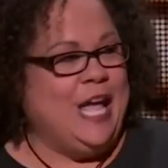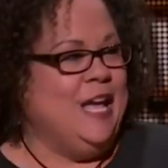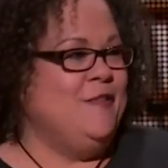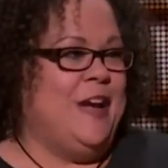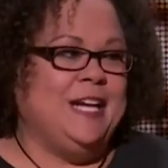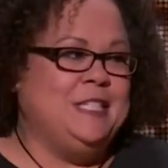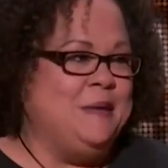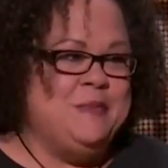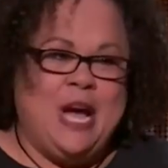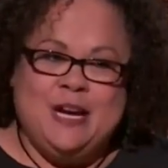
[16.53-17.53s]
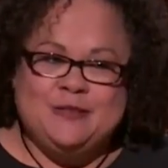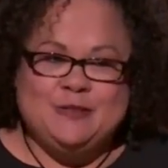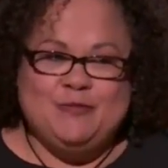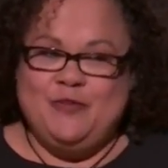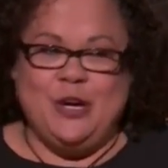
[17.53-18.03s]
In fact, I'm not
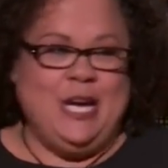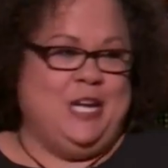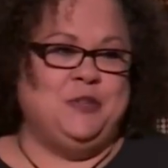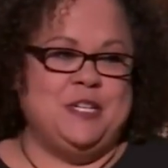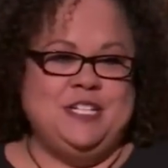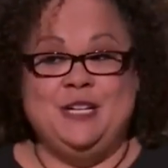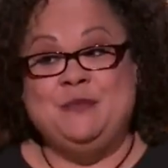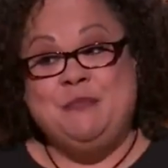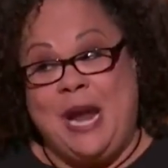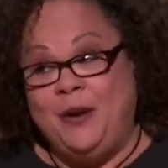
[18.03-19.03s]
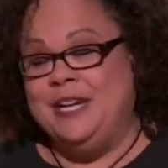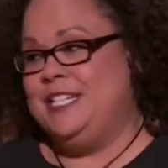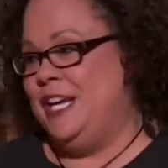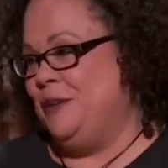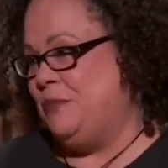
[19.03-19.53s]
very interested in
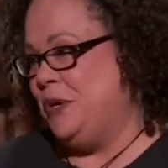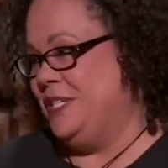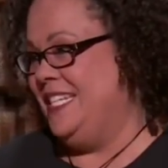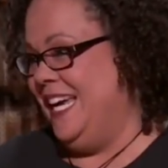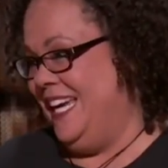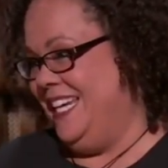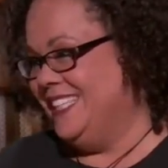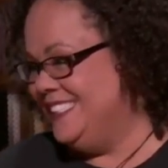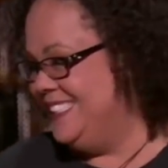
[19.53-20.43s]
parenting, per se.